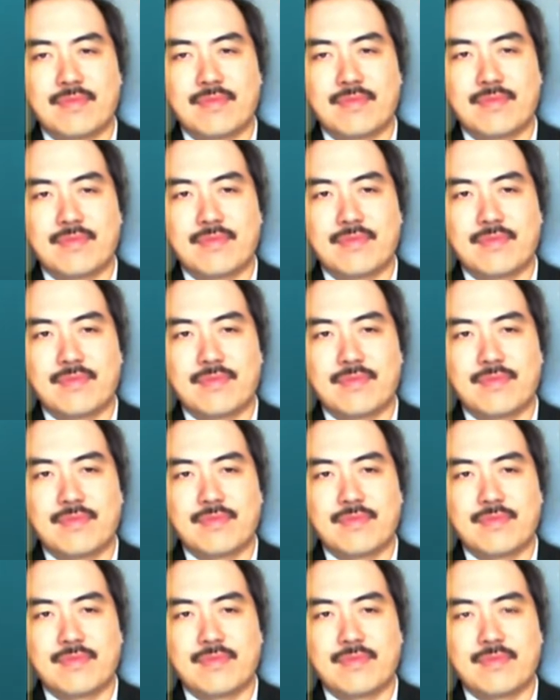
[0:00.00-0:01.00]

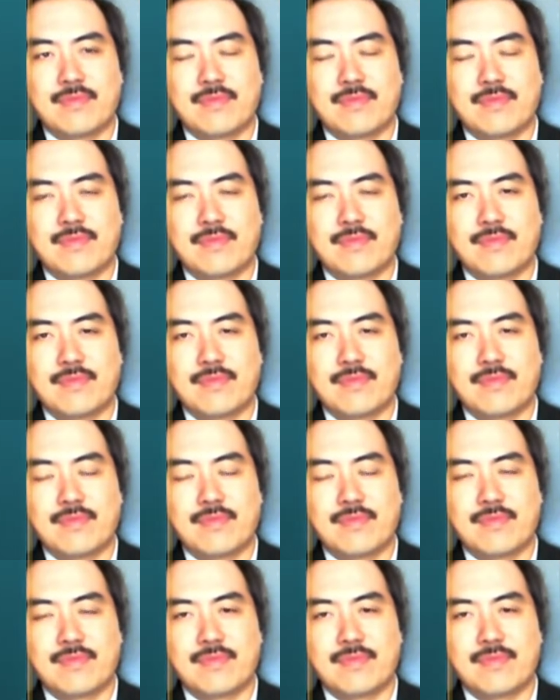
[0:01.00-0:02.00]

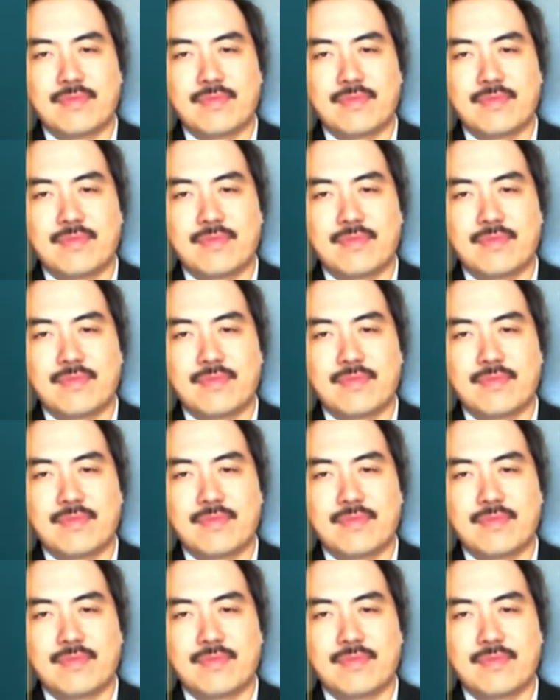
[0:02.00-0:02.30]
(silent)